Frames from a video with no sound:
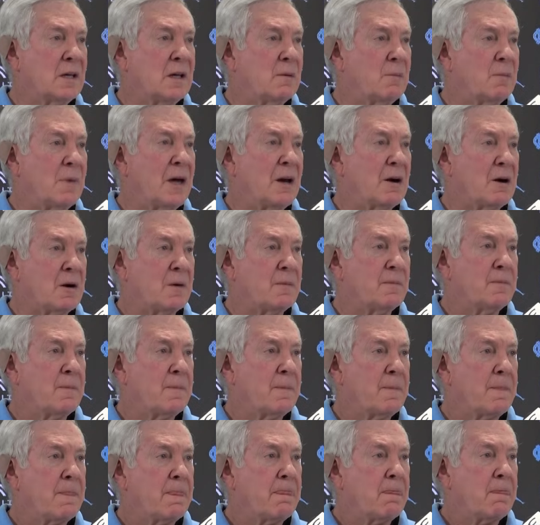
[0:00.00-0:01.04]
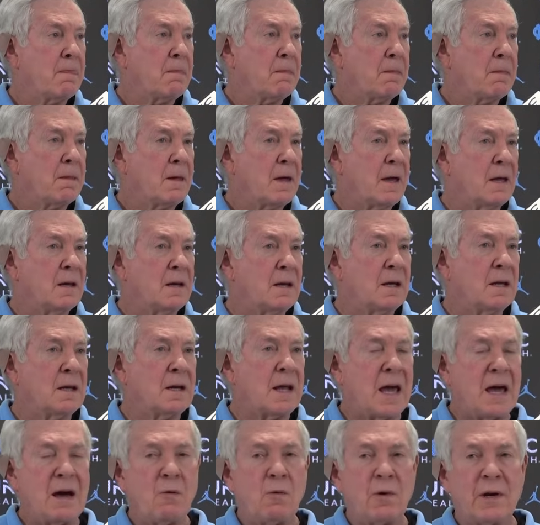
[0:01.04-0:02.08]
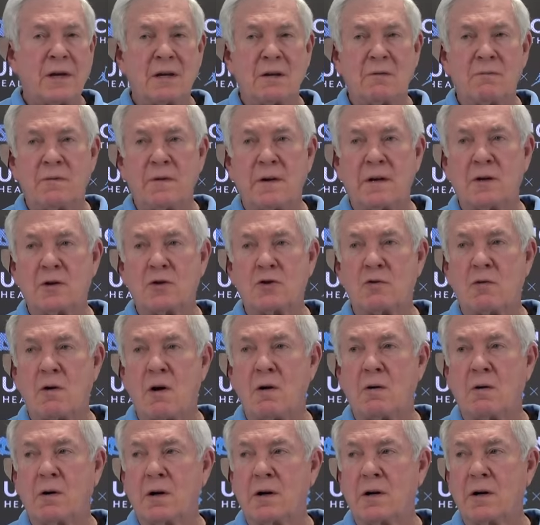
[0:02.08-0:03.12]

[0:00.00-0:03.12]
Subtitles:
get better and how we can finish stronger,